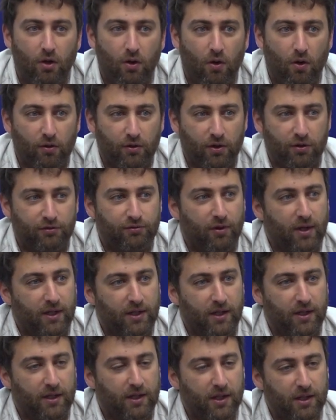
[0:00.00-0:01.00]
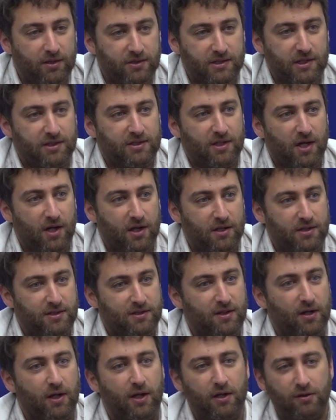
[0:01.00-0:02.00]
on a training exercise,
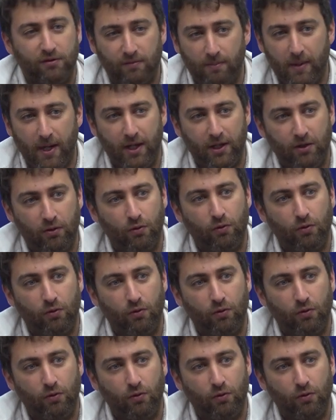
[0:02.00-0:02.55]
the hitmen